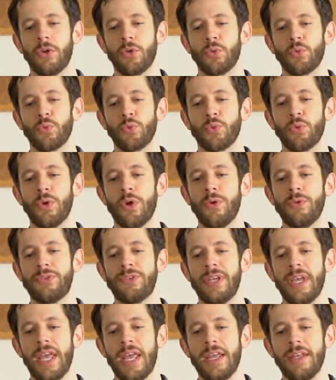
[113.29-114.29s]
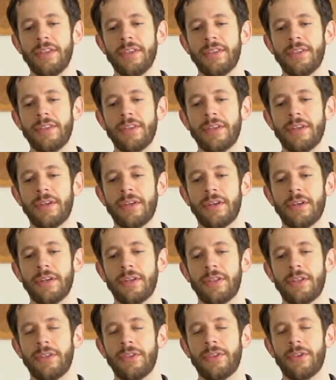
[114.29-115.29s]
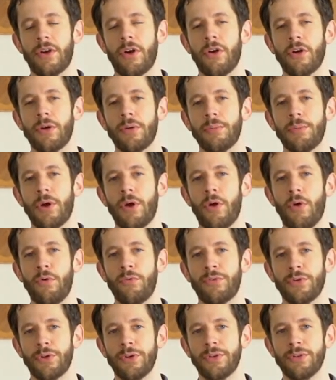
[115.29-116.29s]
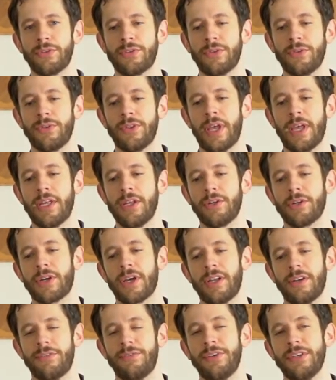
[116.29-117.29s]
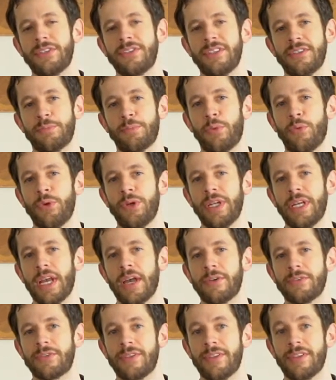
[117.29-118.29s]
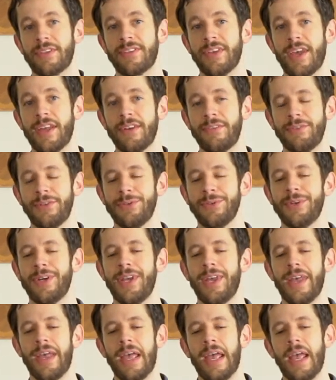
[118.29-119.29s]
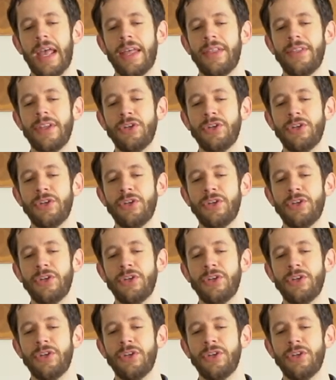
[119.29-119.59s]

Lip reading: rotate the arm over so that your kind of fist is pointing out to the side of you, and then